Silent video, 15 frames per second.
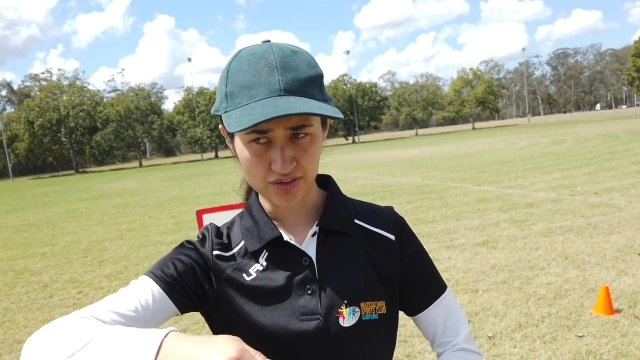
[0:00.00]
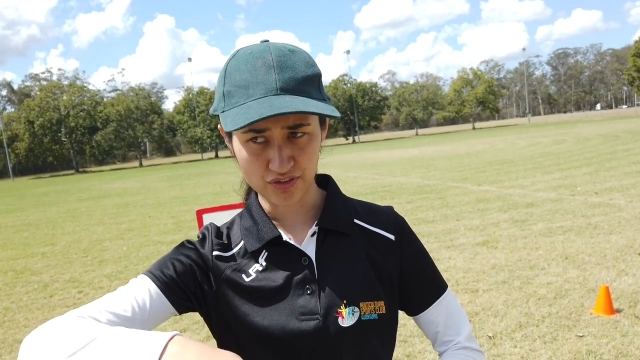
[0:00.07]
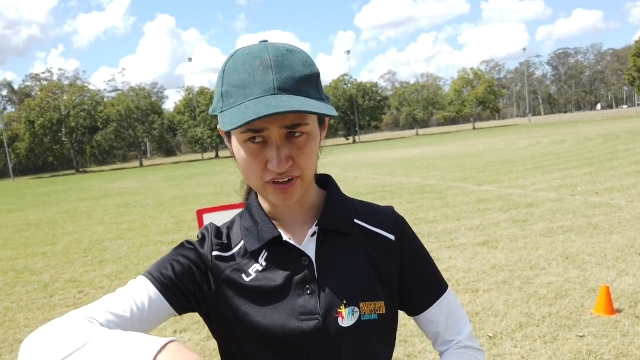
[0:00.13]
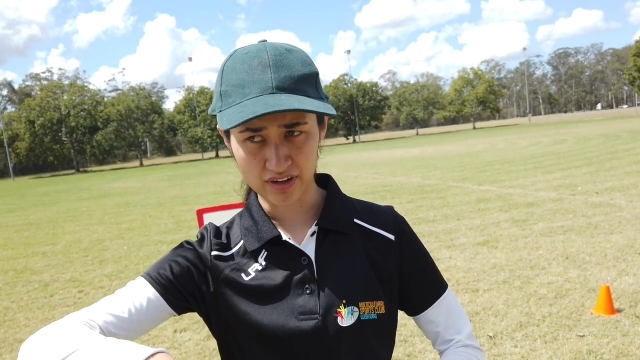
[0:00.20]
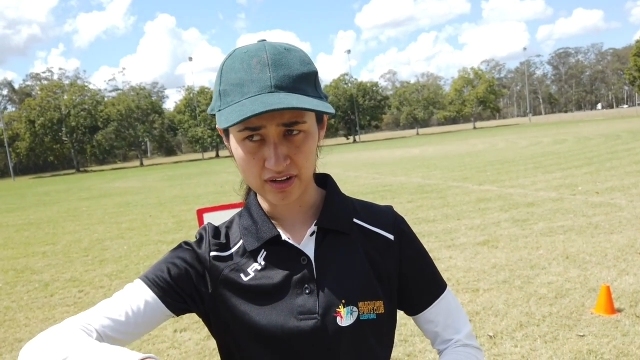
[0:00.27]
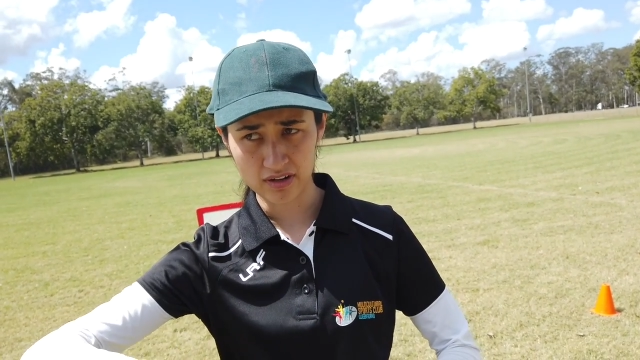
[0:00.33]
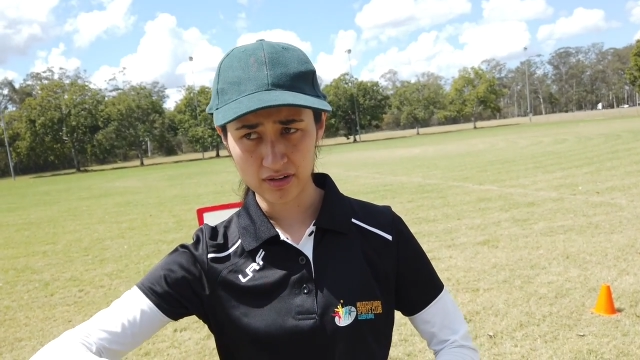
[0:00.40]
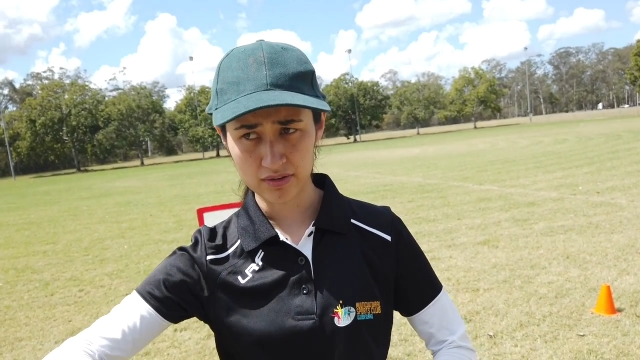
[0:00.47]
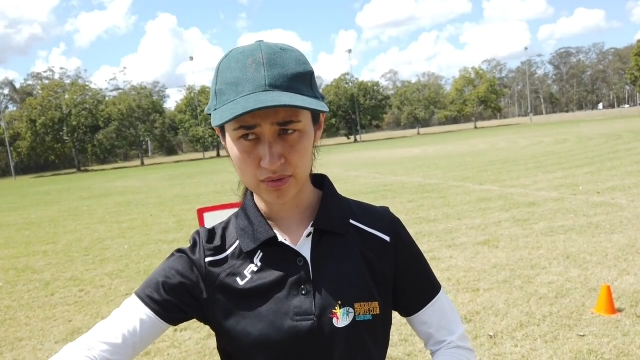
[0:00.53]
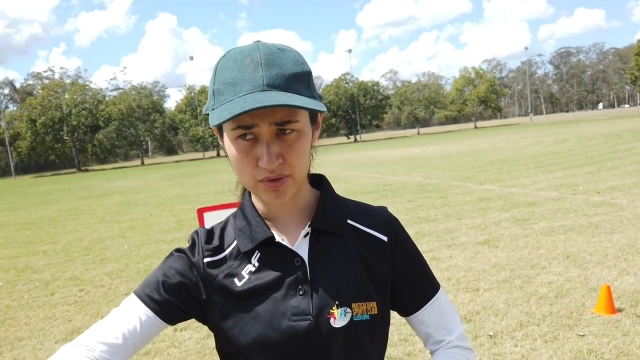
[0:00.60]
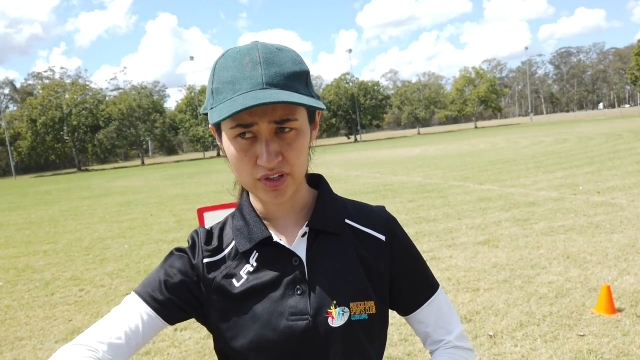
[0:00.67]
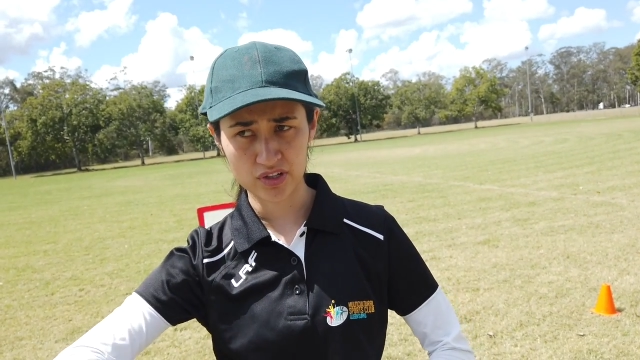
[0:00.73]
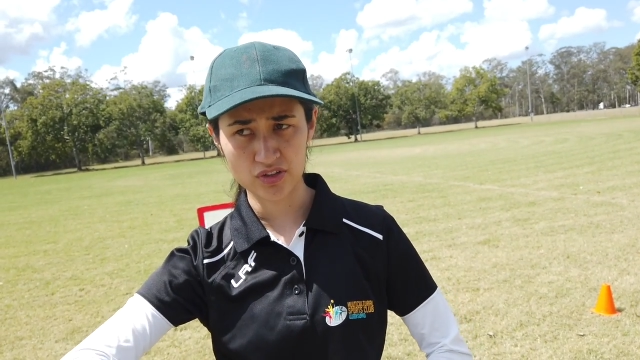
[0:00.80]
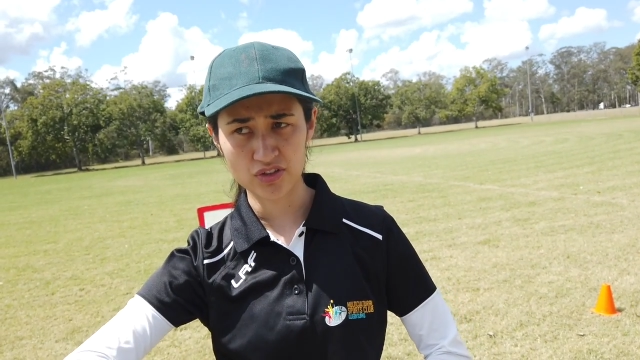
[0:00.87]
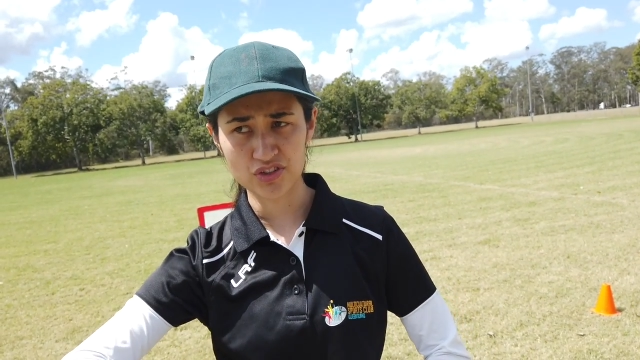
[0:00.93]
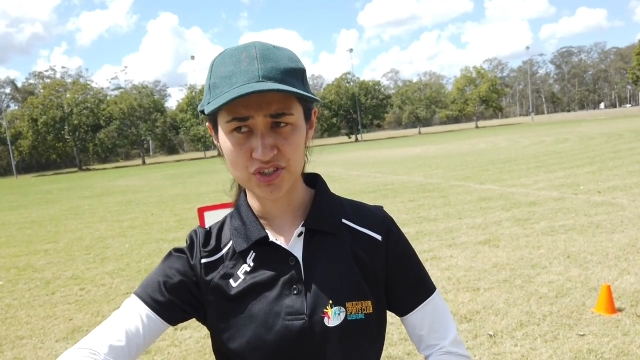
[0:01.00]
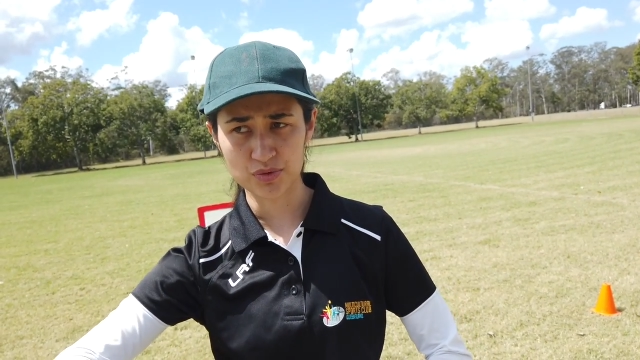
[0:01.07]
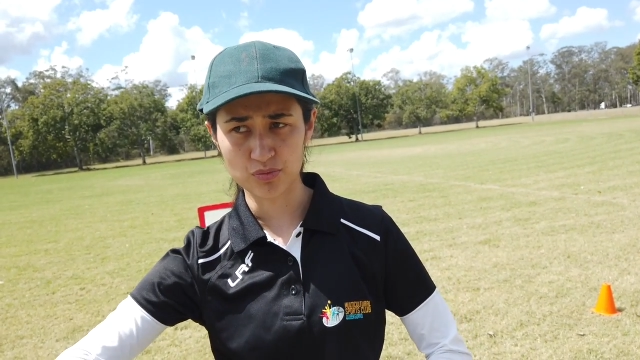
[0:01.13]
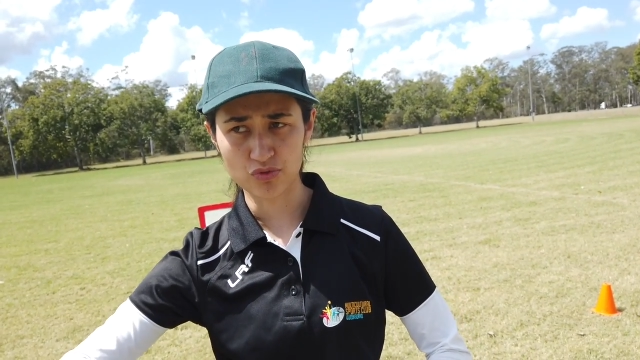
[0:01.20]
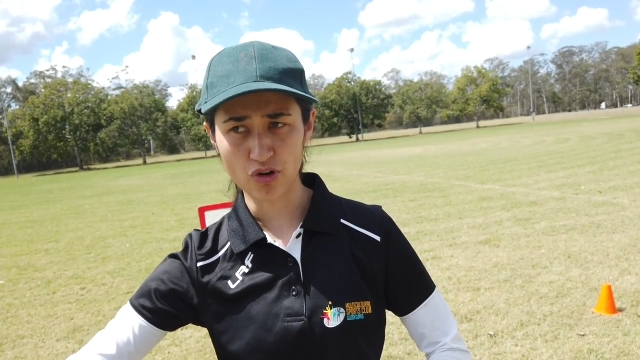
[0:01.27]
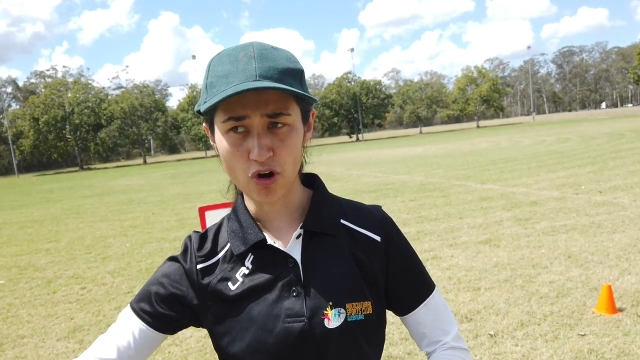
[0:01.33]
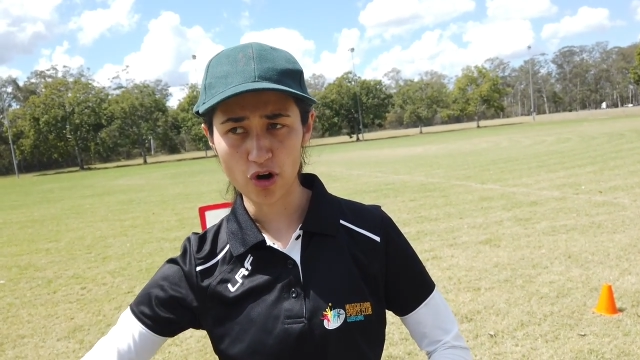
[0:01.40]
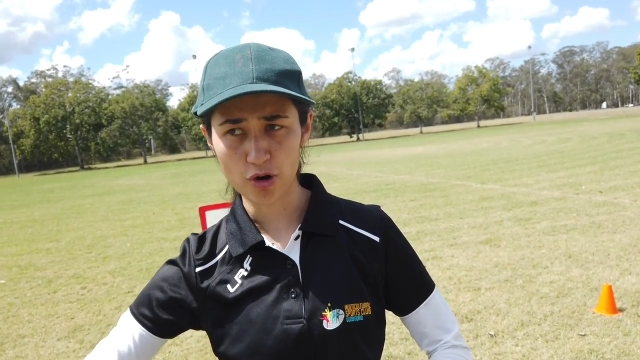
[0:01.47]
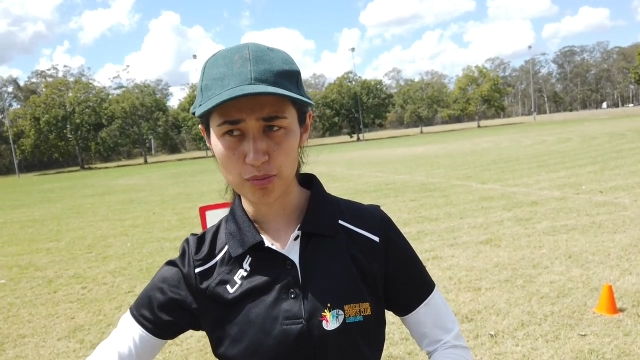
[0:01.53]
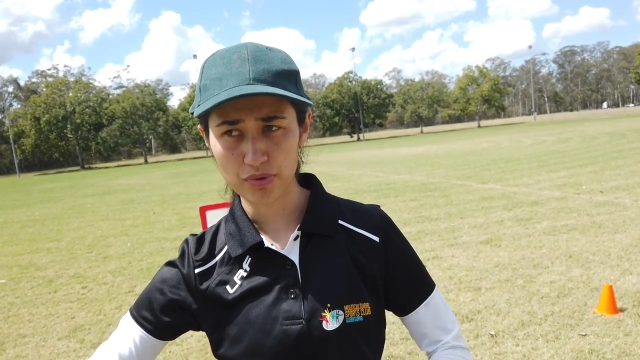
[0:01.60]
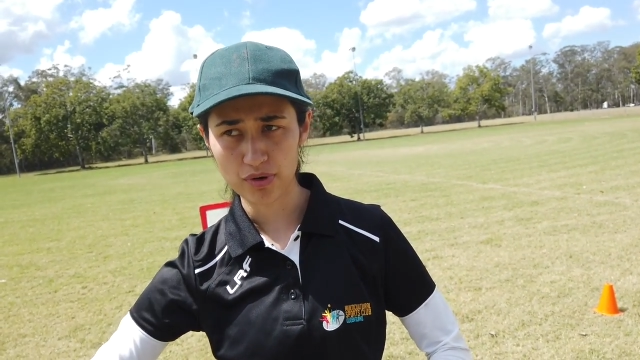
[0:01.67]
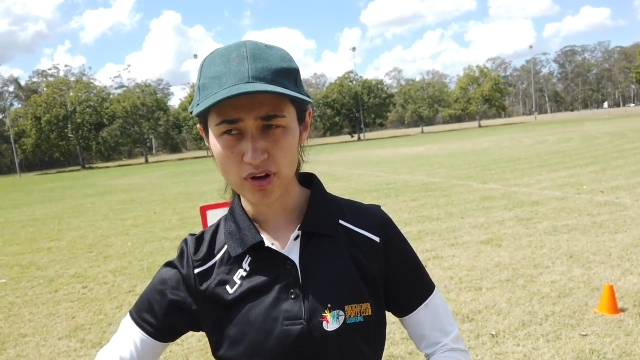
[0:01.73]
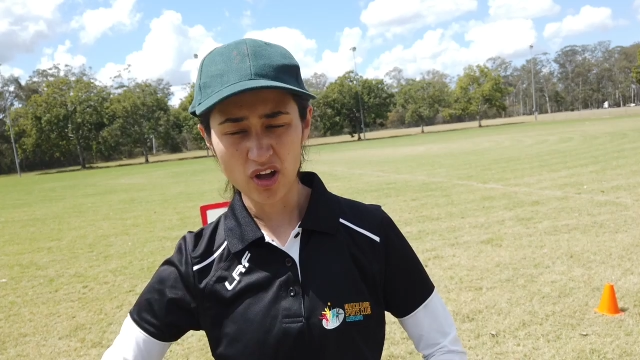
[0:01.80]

the ground, or you can use some rope